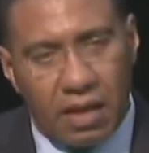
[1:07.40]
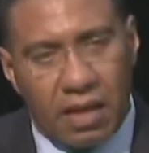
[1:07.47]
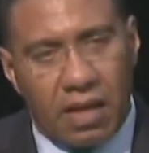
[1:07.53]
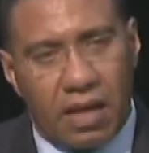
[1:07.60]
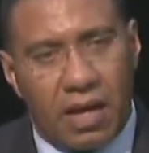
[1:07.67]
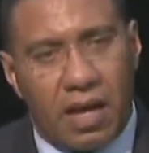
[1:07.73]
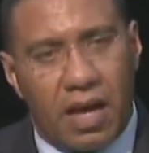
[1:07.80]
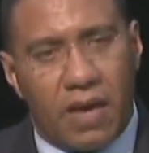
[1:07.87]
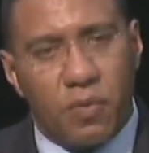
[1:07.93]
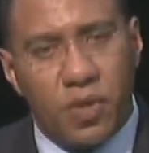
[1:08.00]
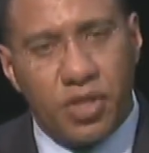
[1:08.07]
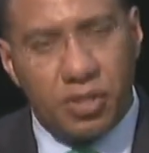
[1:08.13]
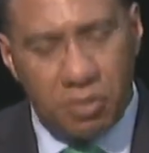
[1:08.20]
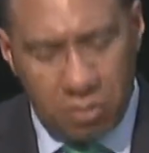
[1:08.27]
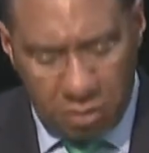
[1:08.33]
I wish
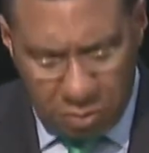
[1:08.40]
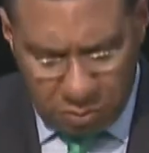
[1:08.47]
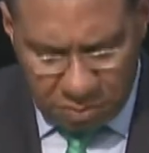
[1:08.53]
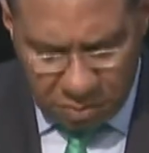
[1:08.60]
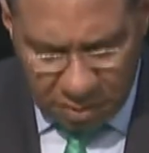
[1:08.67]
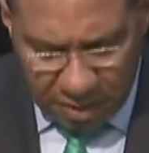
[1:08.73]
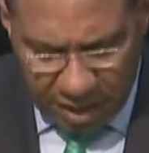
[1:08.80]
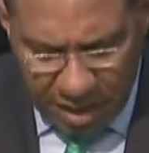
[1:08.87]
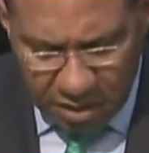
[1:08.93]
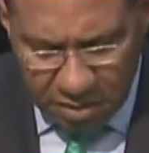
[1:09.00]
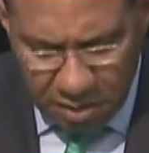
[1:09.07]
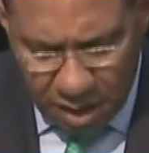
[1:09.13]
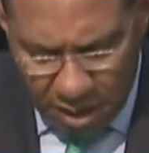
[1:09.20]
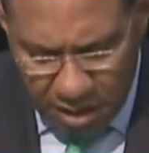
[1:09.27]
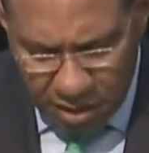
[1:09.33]
to
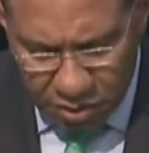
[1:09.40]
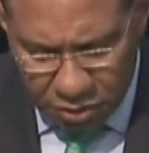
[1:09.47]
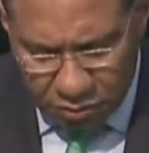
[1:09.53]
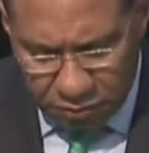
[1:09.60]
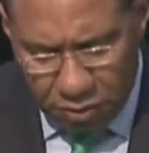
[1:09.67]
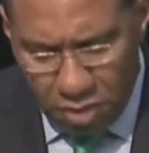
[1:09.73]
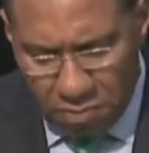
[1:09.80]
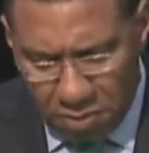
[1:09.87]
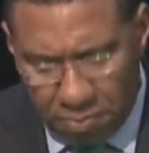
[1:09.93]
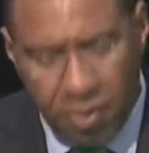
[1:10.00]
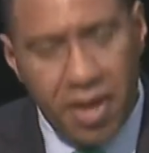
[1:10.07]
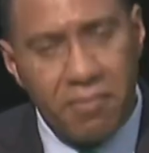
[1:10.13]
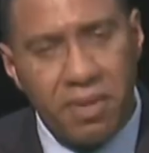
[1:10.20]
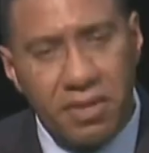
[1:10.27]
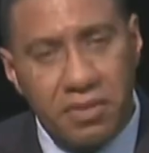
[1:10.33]
acknowledge former Prime
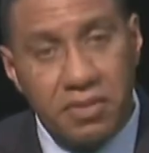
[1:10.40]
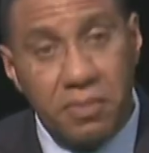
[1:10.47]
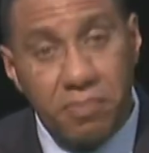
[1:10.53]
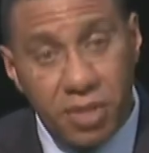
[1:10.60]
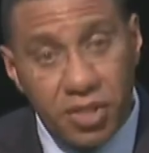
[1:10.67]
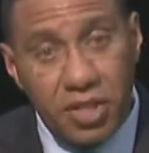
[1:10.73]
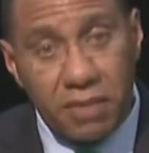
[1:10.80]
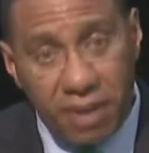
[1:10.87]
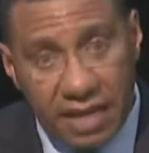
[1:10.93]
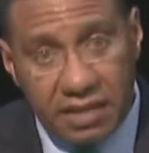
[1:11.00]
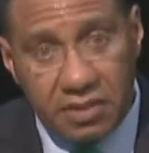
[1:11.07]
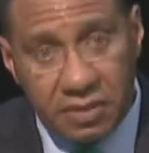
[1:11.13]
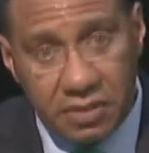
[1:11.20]
Minister P.J. Patterson,